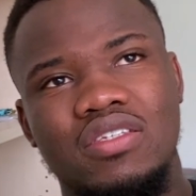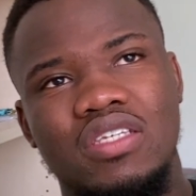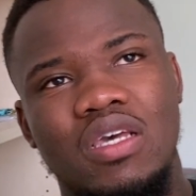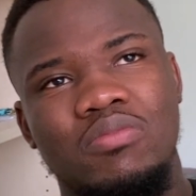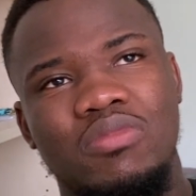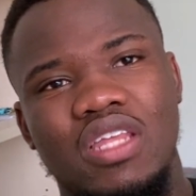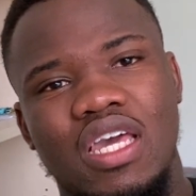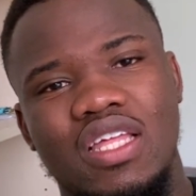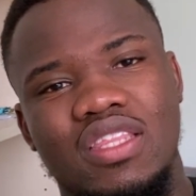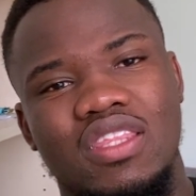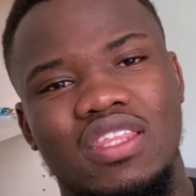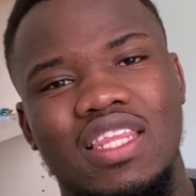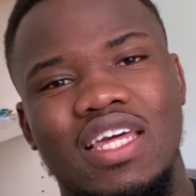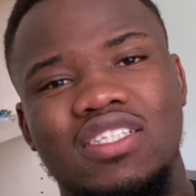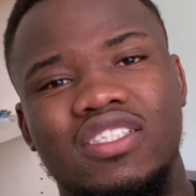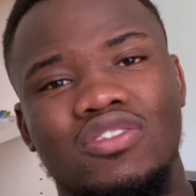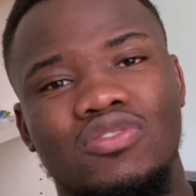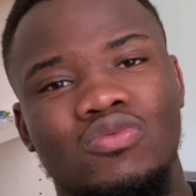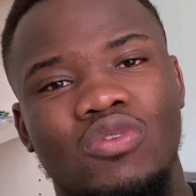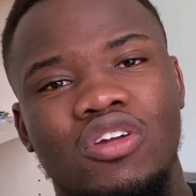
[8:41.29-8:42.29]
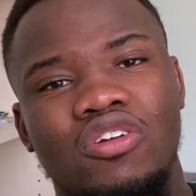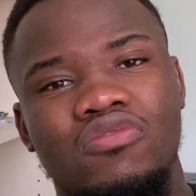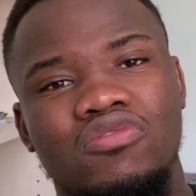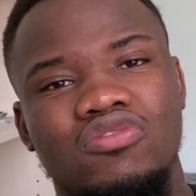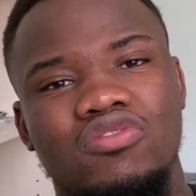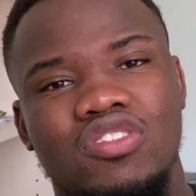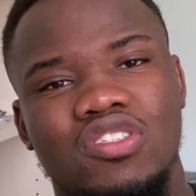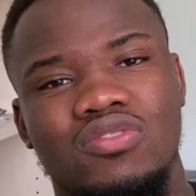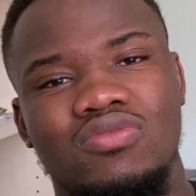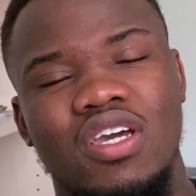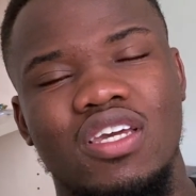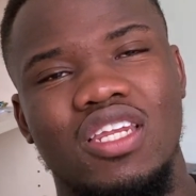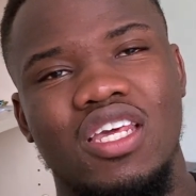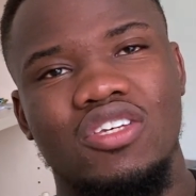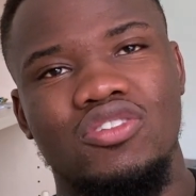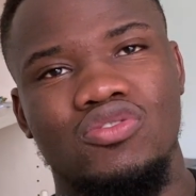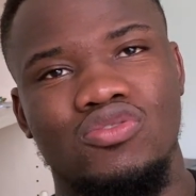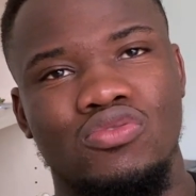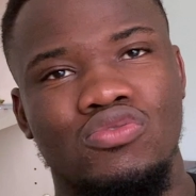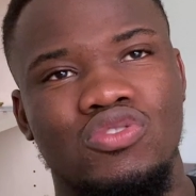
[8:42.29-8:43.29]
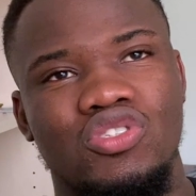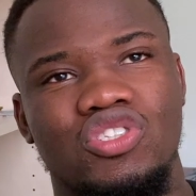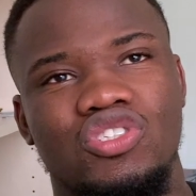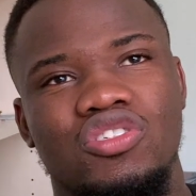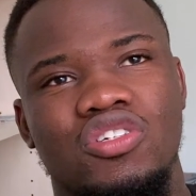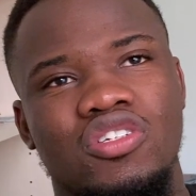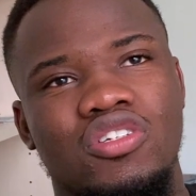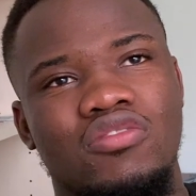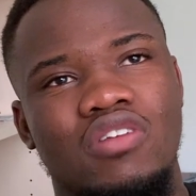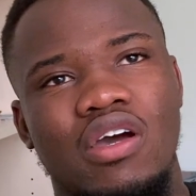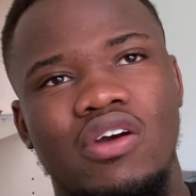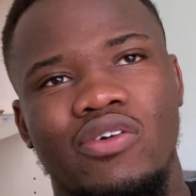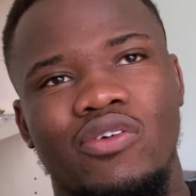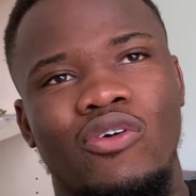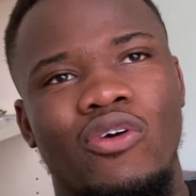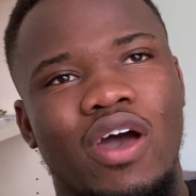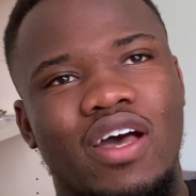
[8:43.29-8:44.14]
I think that is one of the reasons why there's no general or